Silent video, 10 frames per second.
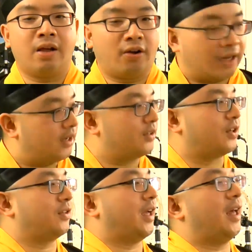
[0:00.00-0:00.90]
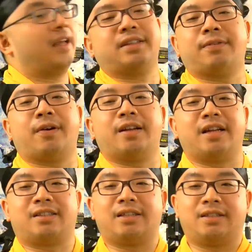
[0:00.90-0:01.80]
Okay, so that is a very
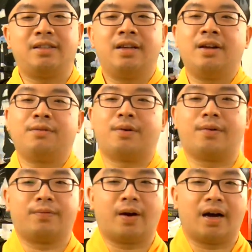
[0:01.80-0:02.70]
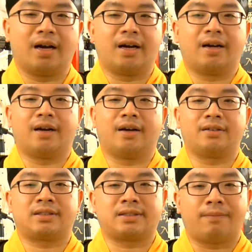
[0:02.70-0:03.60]
nice lesson with
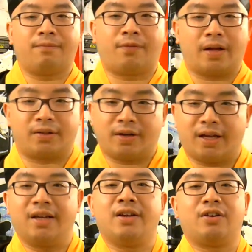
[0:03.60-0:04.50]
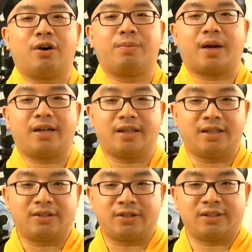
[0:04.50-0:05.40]
some Faat today. Hope you guys
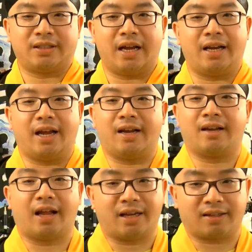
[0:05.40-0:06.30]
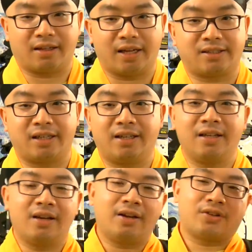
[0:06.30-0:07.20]
understand and like the lesson.
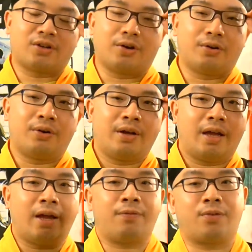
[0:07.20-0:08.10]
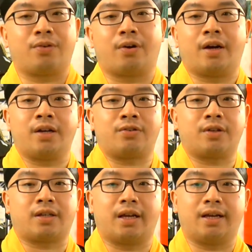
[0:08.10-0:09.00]
So if you're
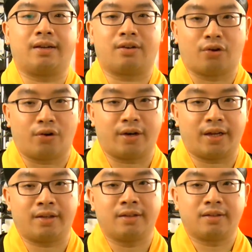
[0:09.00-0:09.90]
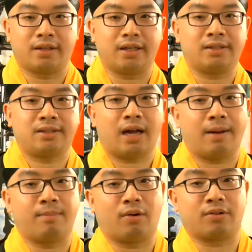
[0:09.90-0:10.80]
interested in learning the
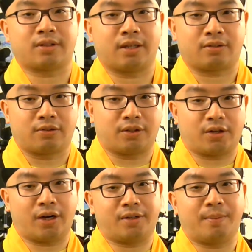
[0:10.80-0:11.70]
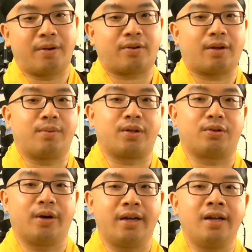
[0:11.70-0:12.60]
Saam Law Sun Gung, the Chinese magic that we're
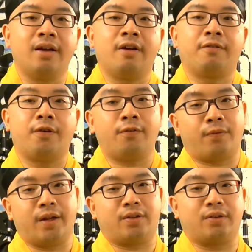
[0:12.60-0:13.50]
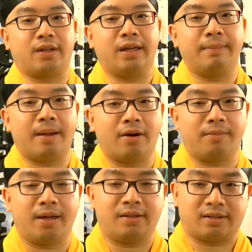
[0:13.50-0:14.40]
doing, feel free to email
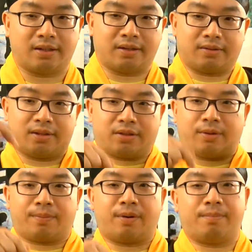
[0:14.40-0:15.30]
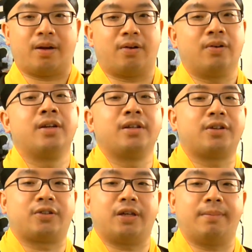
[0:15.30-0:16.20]
me. See the description below.
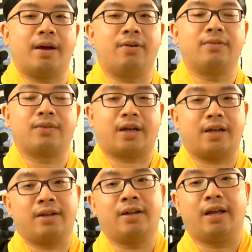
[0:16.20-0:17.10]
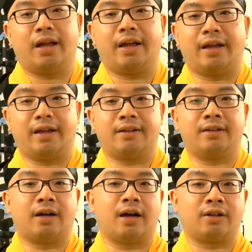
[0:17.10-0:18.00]
There's email, okay? And
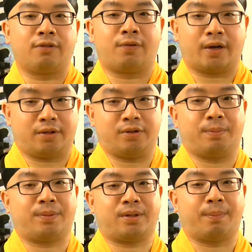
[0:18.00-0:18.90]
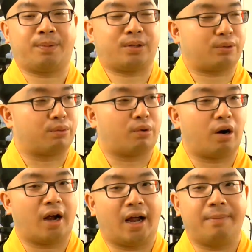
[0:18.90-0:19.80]
don't forget to
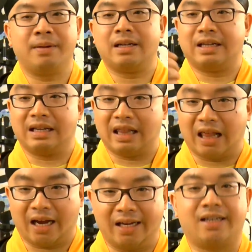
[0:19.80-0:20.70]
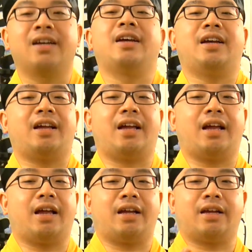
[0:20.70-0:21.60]
subscribe, like,
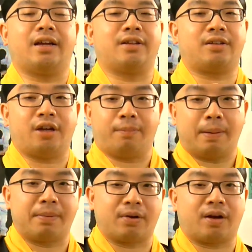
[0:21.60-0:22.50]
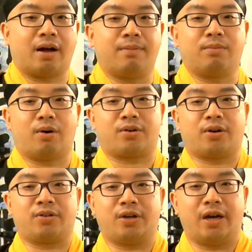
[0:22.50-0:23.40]
and tell people to come watch
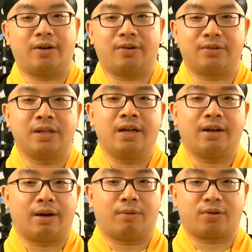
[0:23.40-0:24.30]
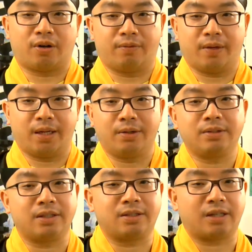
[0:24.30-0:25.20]
our channels, watch our
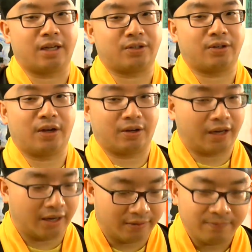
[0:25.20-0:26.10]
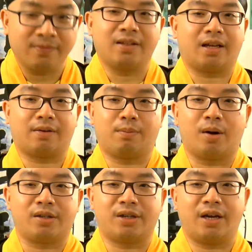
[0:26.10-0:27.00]
videos and such. Okay, thank you for
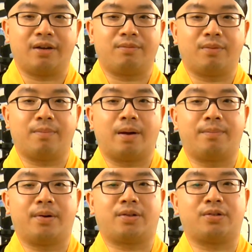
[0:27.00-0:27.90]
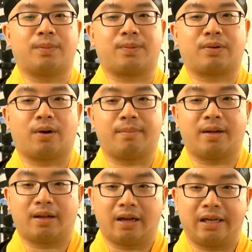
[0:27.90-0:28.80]
watching. Remember to subscribe
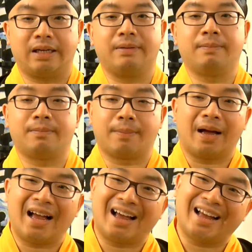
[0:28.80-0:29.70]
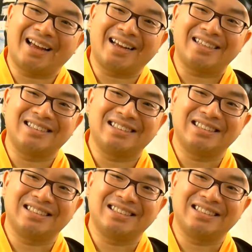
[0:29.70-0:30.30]
and like. Bye-bye.